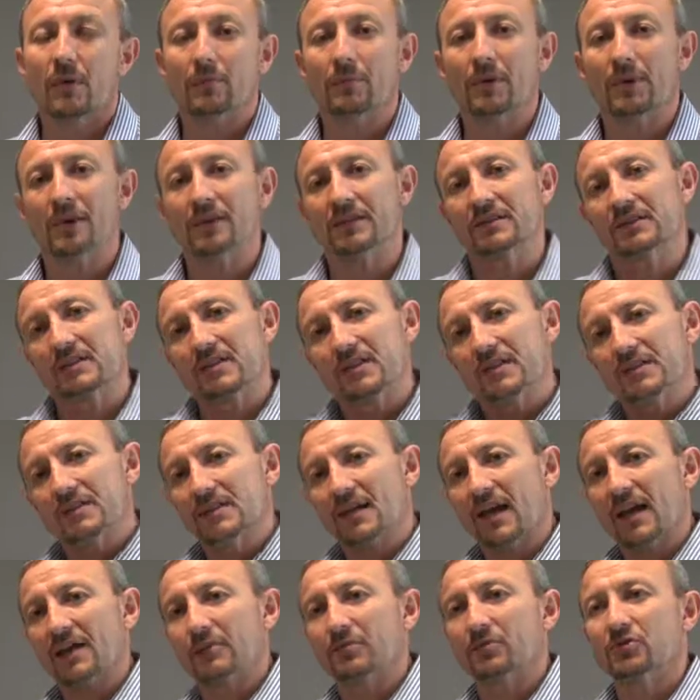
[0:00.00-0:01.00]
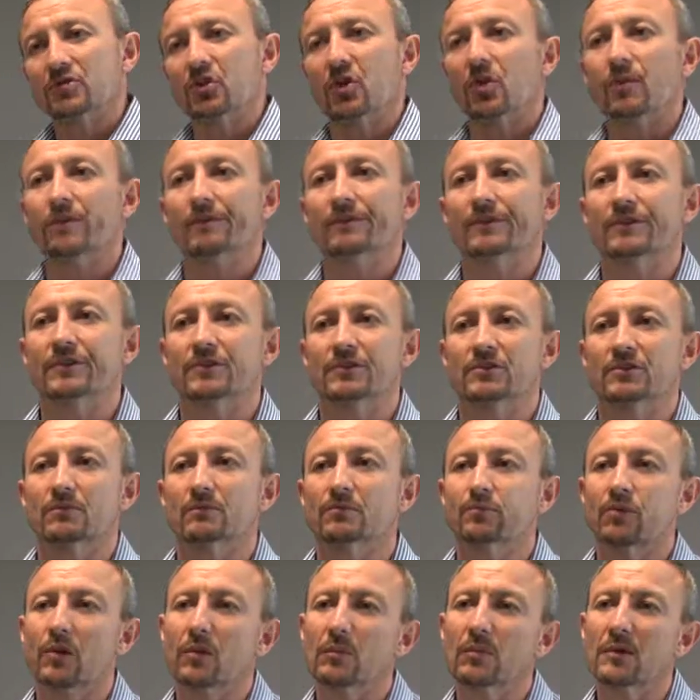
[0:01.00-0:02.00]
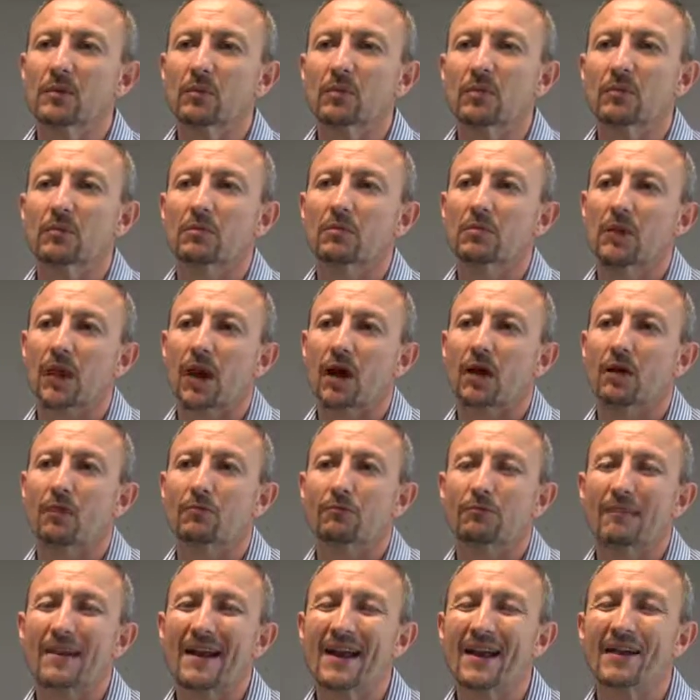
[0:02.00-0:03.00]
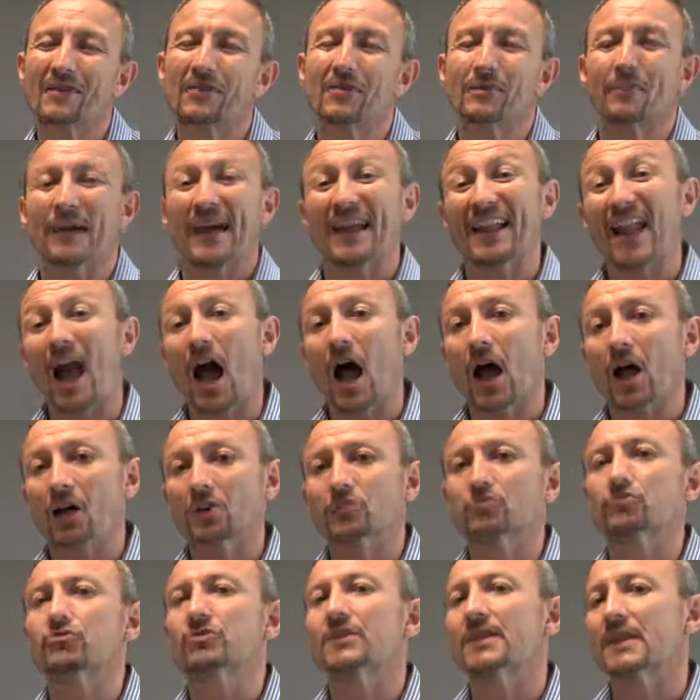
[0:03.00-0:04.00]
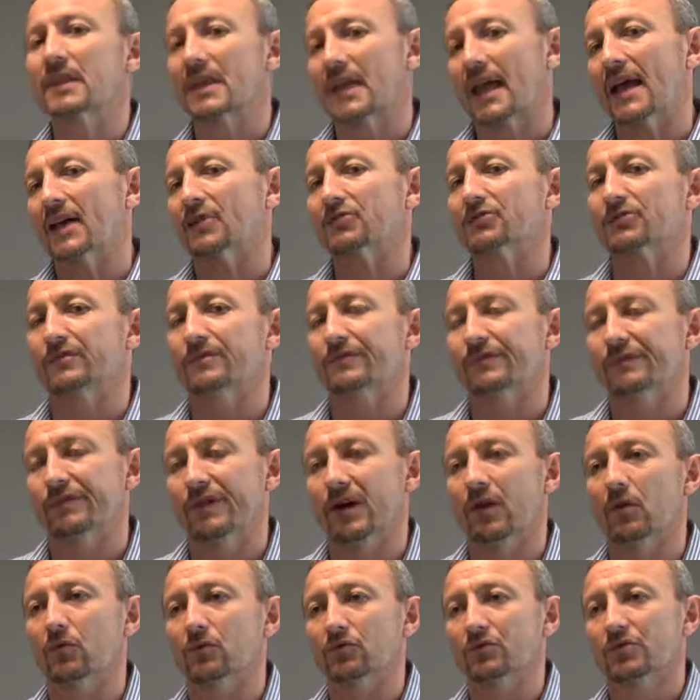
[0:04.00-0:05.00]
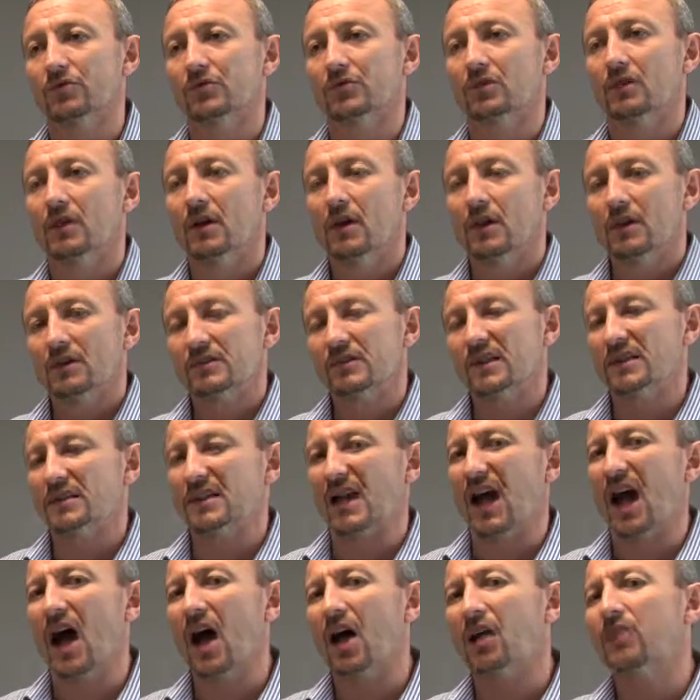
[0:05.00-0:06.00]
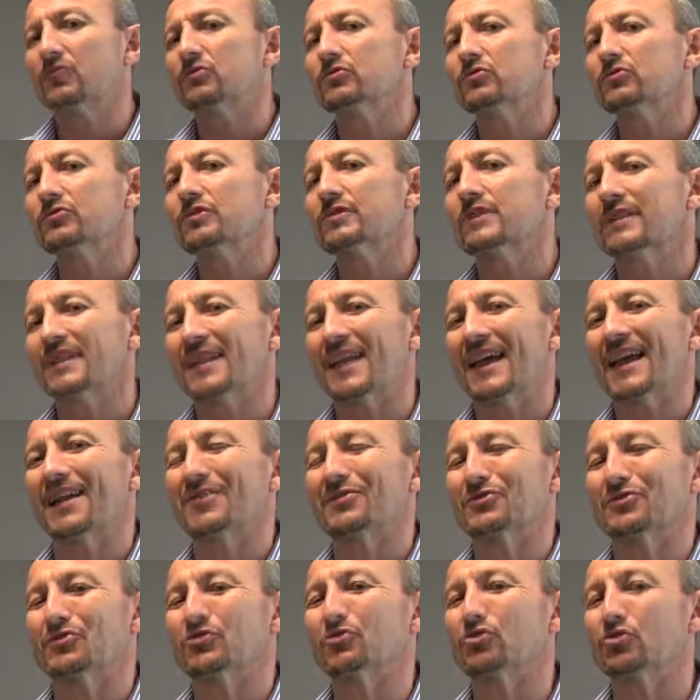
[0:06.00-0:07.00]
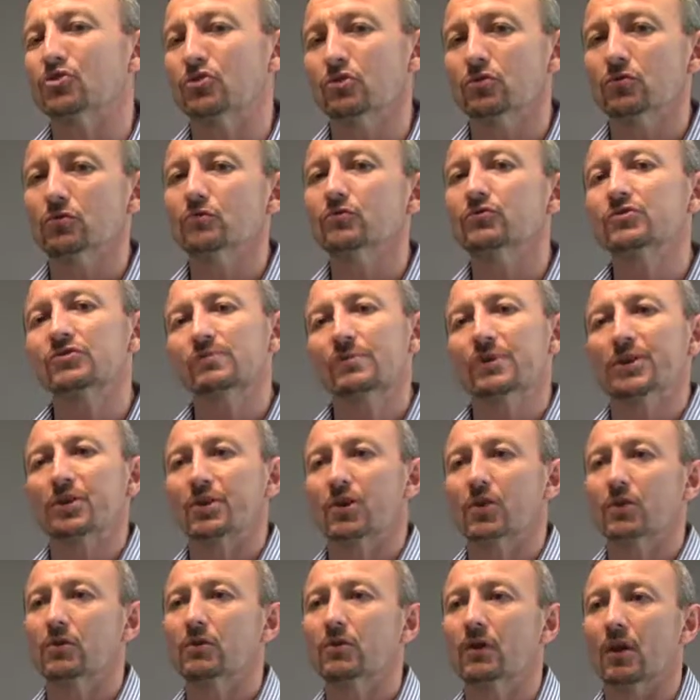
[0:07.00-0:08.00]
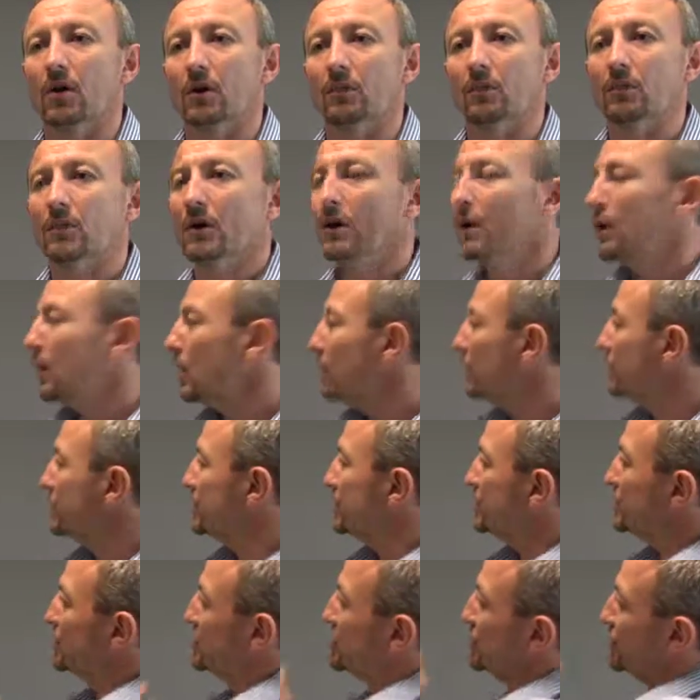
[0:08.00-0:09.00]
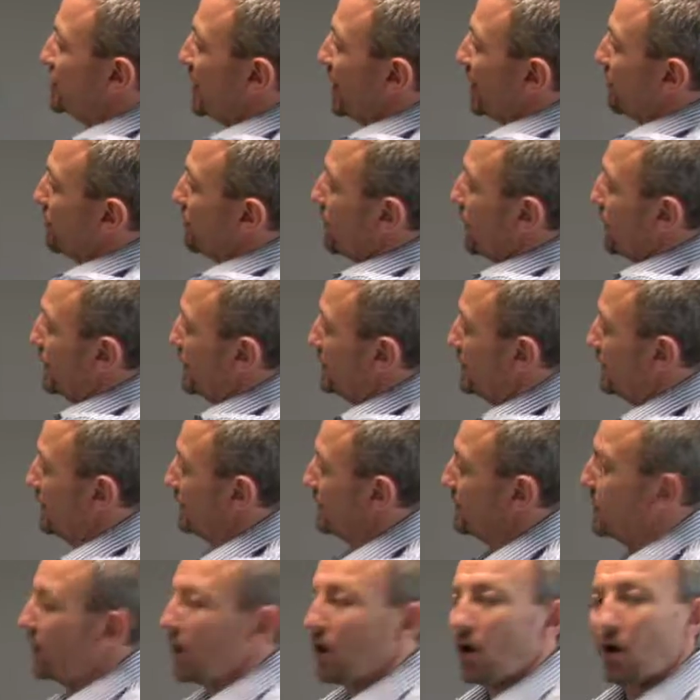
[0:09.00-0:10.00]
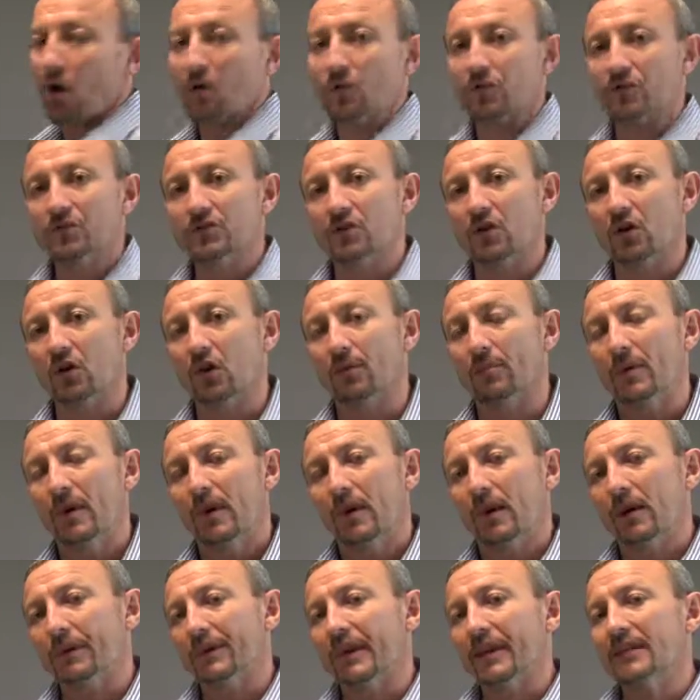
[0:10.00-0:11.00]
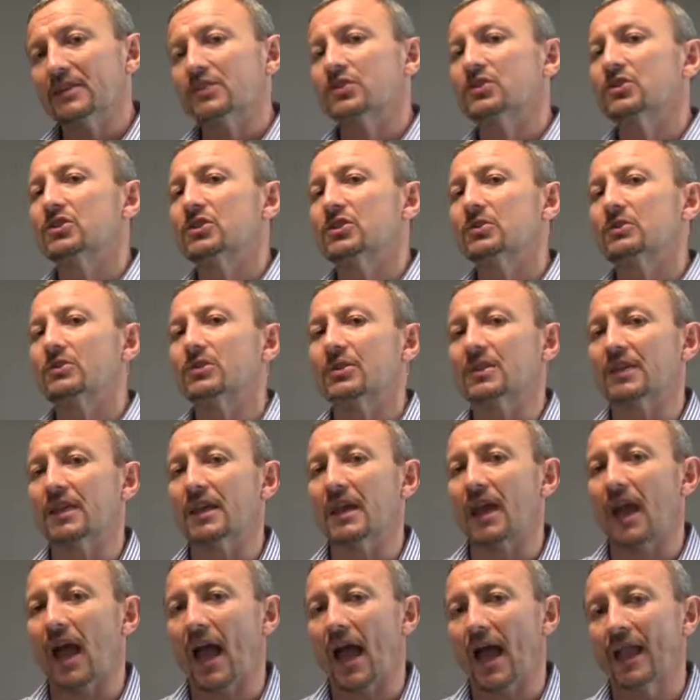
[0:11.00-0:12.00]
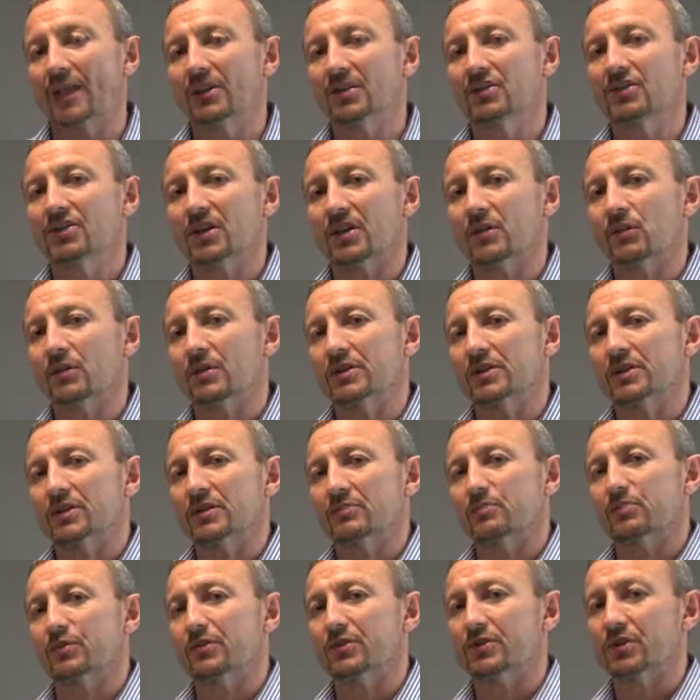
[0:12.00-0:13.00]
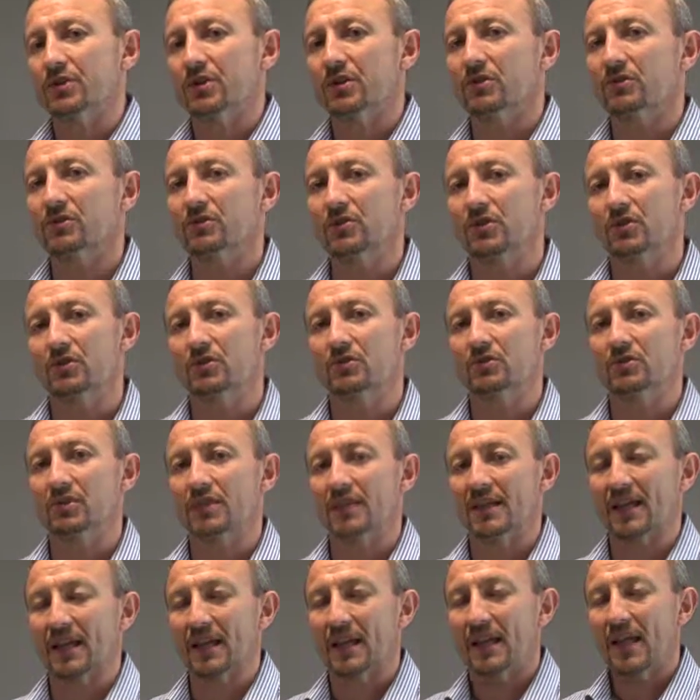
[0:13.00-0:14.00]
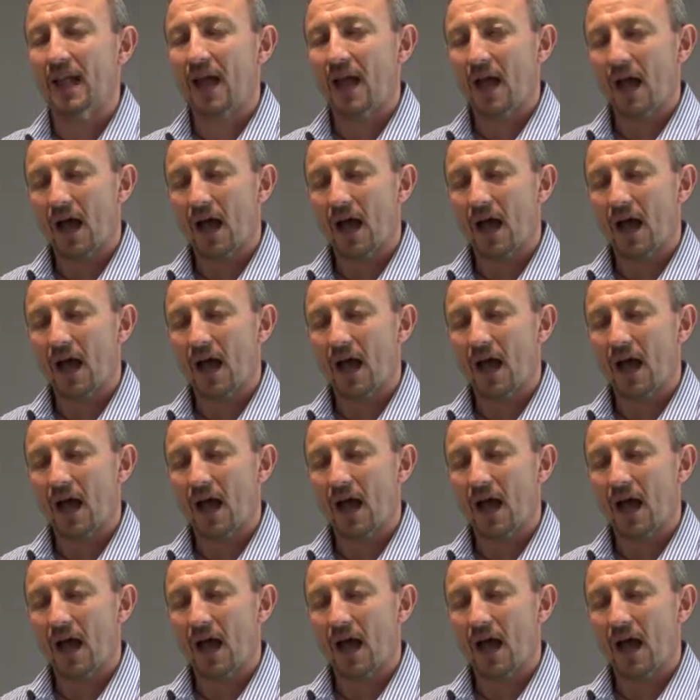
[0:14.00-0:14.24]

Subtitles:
But this tabletop version probably will go around about 100,000 volts. So that's 100,000 joules per coulomb, which is generated on the top. And that is due to the energy which is produced due to the